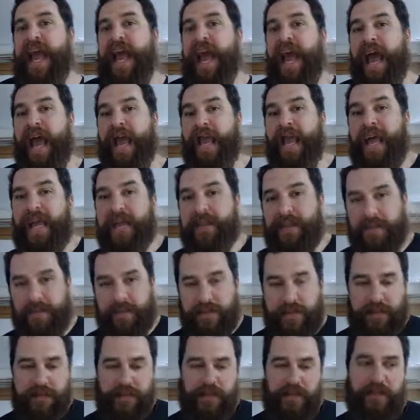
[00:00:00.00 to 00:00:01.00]
And,
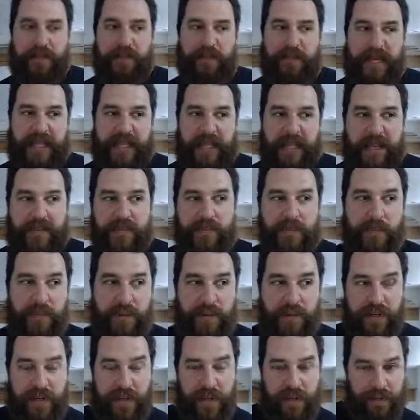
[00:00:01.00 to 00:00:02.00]
just to make that even more
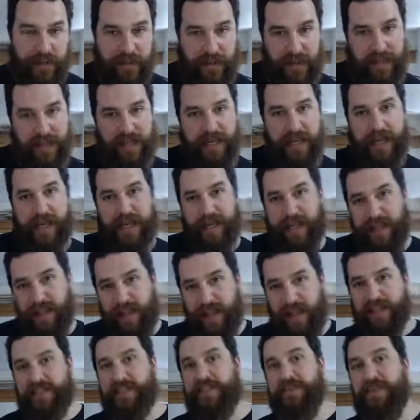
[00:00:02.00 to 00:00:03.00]
concrete,
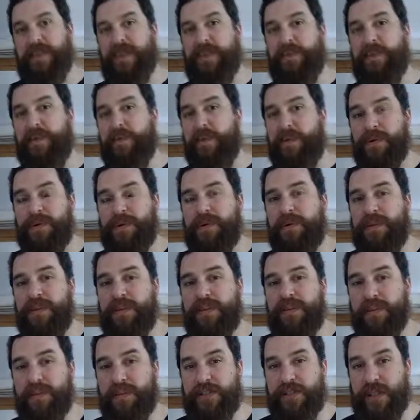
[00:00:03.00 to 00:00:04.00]
lots of people won't go to
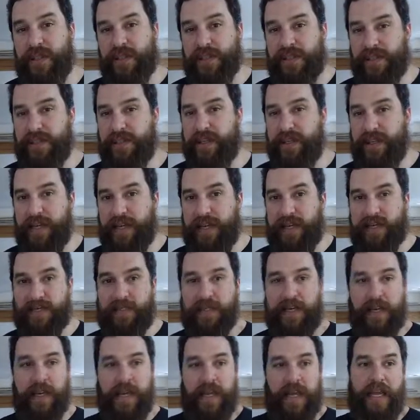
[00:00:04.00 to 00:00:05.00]
church on Sundays
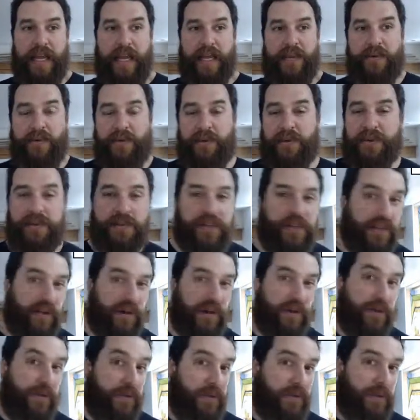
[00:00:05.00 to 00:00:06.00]
in order to
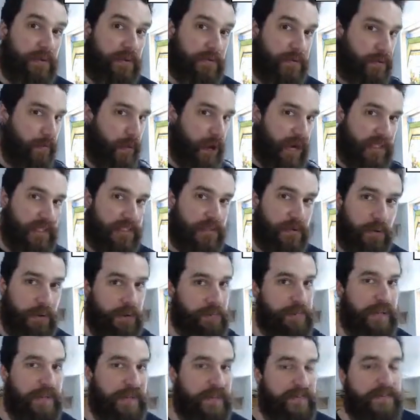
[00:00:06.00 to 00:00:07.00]
go watch or
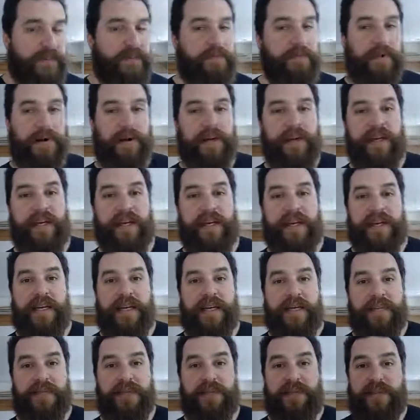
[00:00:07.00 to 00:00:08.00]
play football.
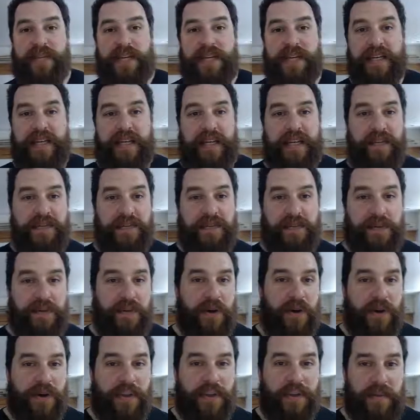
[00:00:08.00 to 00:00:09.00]
Do you think that if you
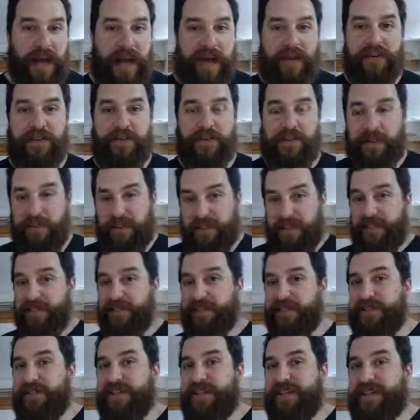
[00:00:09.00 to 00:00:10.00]
talk them out of going to
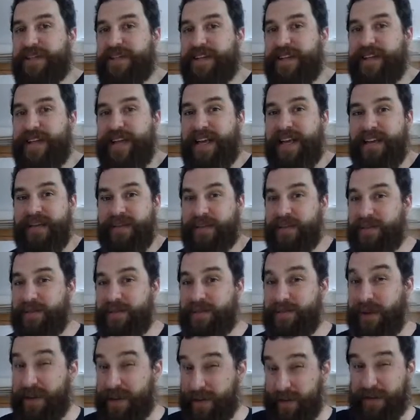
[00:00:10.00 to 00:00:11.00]
church on Sunday, they're going to
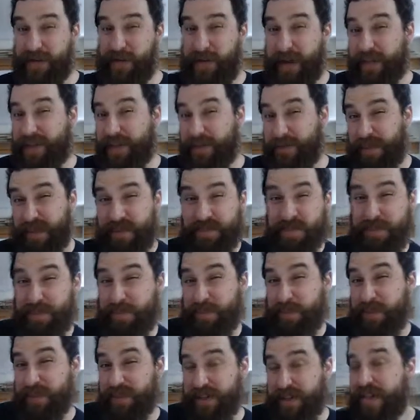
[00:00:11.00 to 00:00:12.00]
want to go watch and play
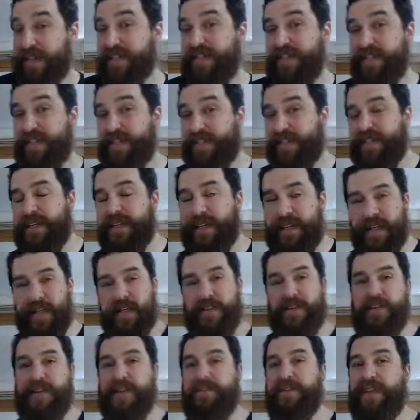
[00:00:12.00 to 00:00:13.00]
football less, and
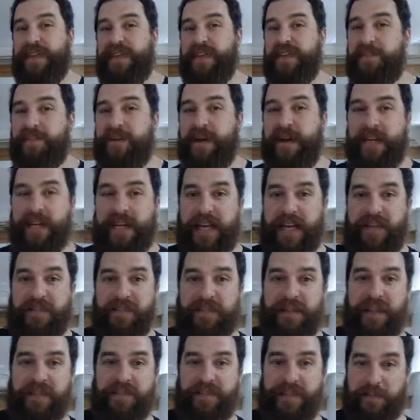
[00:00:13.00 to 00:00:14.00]
they're definitely going to want to get
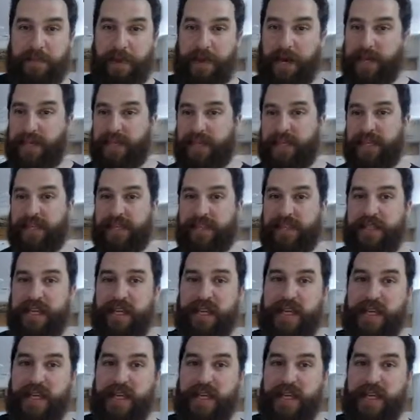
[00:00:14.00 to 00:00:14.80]
involved in politics,